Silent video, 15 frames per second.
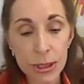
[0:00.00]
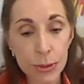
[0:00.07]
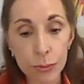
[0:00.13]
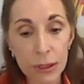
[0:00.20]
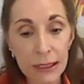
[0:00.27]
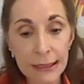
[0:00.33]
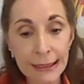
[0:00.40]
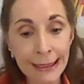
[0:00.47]

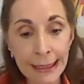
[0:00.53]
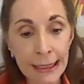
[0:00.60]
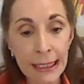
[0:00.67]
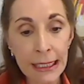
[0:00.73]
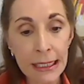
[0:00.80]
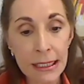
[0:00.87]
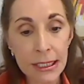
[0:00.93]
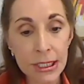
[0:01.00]
really
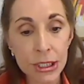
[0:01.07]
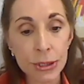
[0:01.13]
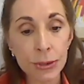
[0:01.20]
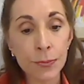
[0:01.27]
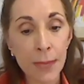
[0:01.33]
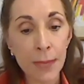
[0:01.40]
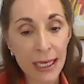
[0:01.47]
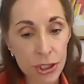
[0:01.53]
need to
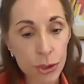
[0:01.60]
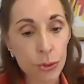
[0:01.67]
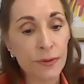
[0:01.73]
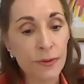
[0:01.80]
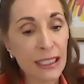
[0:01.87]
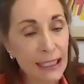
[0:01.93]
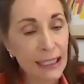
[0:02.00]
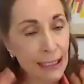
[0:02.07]
make sure
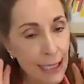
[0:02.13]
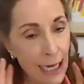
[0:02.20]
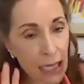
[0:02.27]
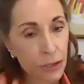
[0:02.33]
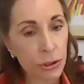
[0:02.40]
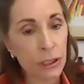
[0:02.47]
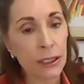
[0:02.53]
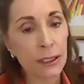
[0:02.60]
that the
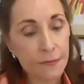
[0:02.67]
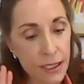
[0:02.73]
narratives